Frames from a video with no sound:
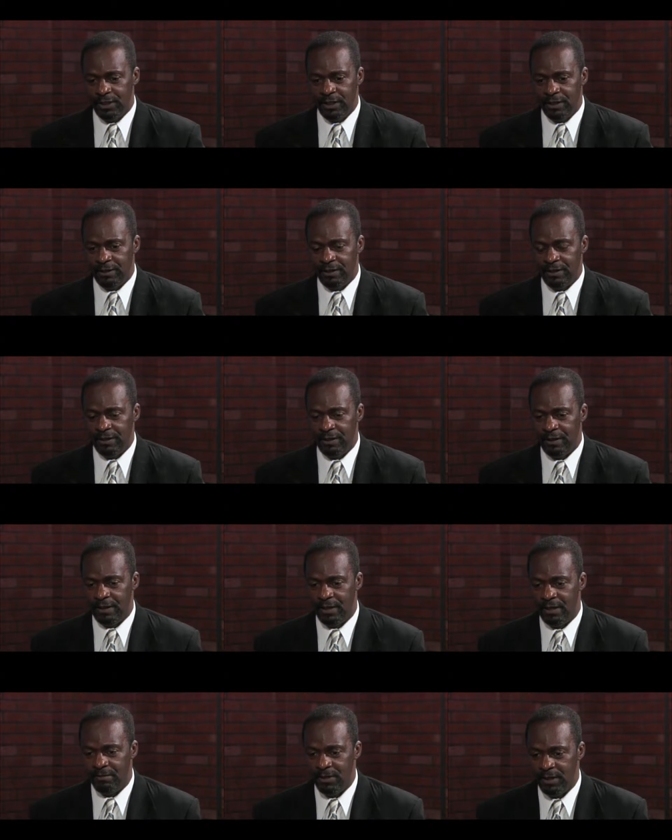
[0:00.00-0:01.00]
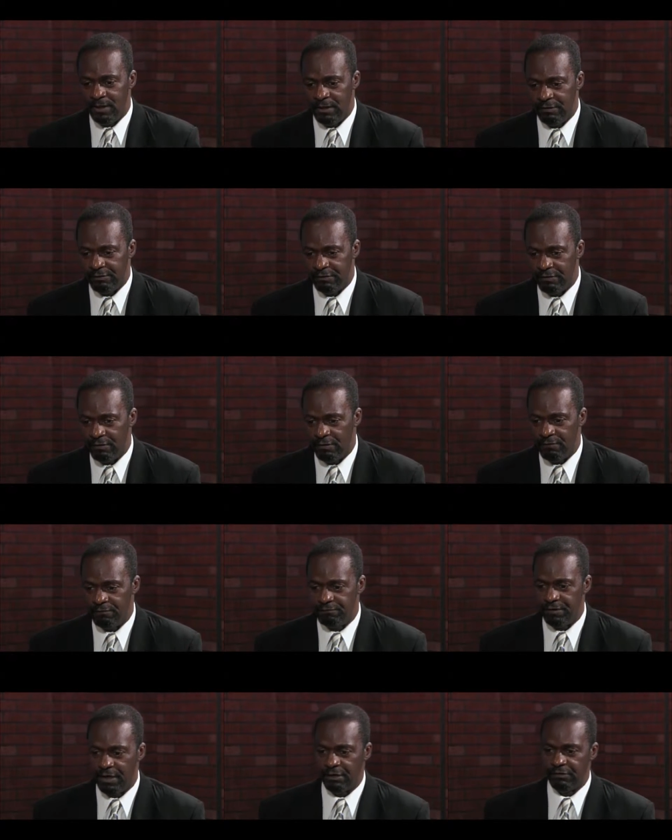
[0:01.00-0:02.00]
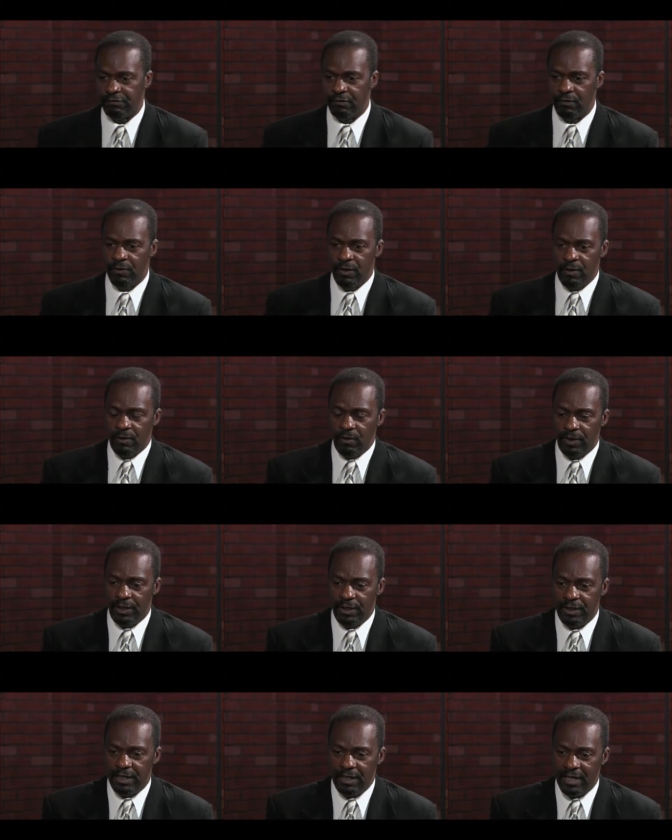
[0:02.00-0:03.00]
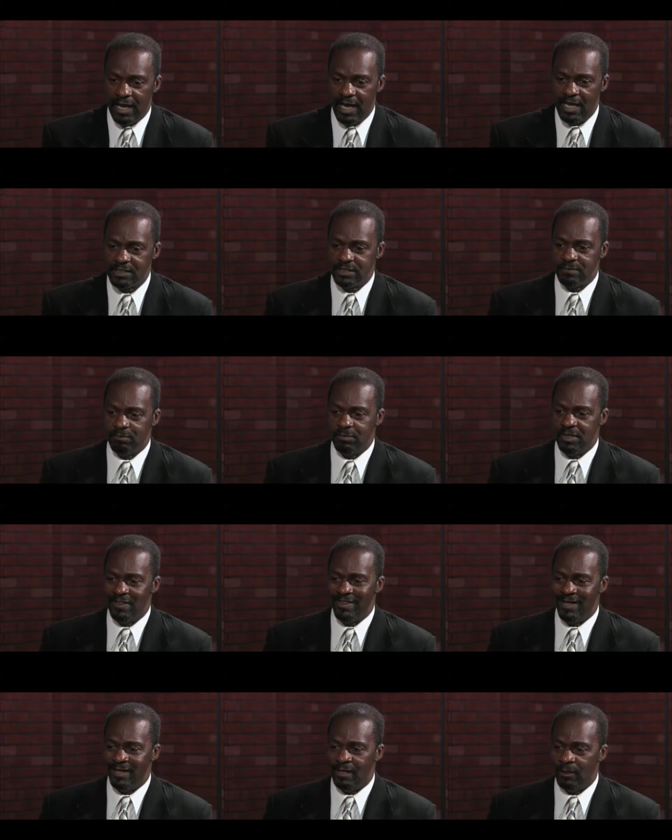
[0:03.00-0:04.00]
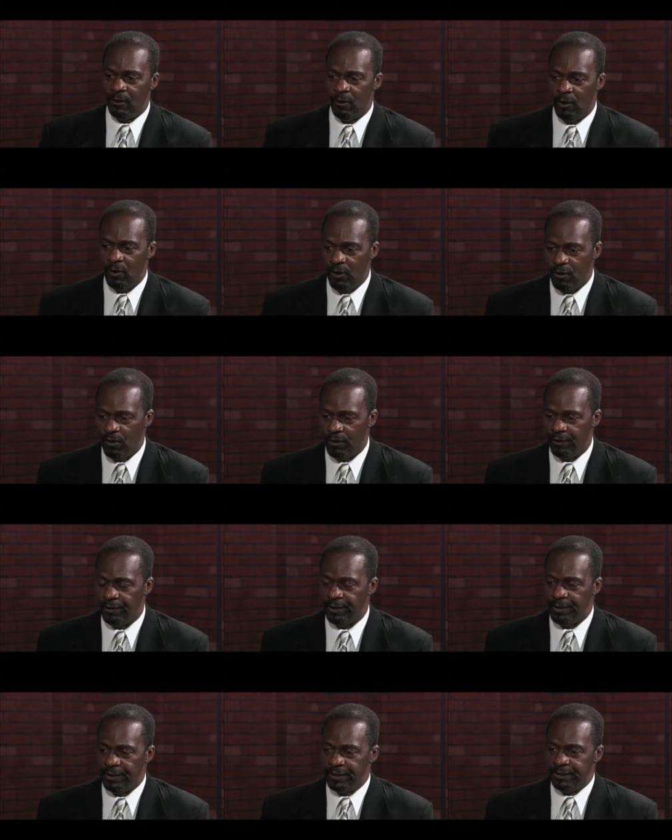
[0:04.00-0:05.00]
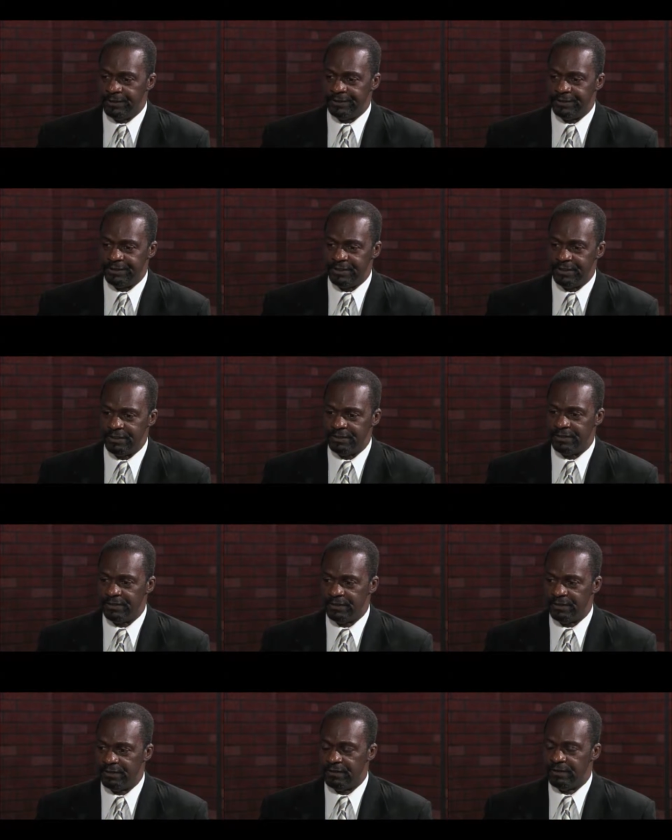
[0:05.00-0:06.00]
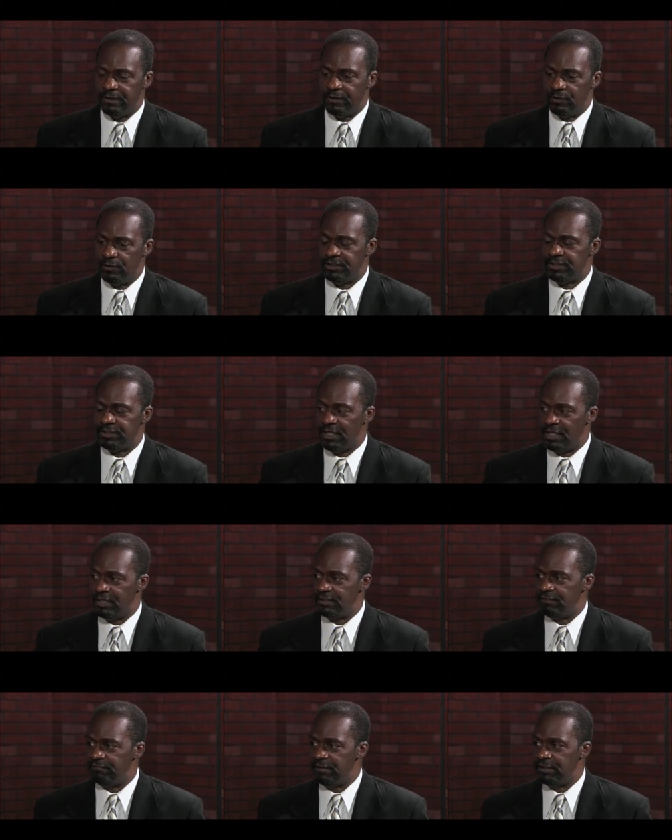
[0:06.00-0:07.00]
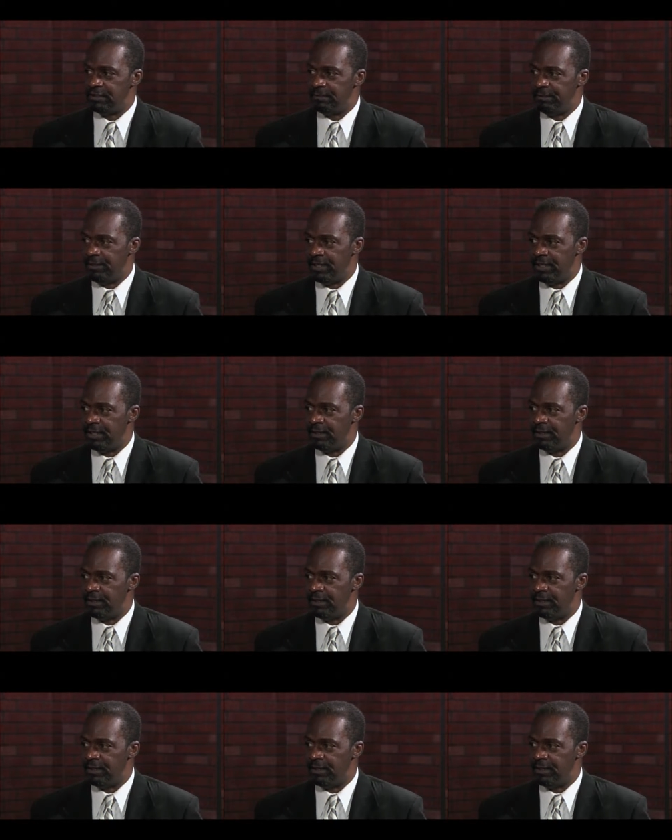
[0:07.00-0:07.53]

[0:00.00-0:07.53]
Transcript: And I mean, it's a known fact. So it hasn't been that long since those signs have disappeared.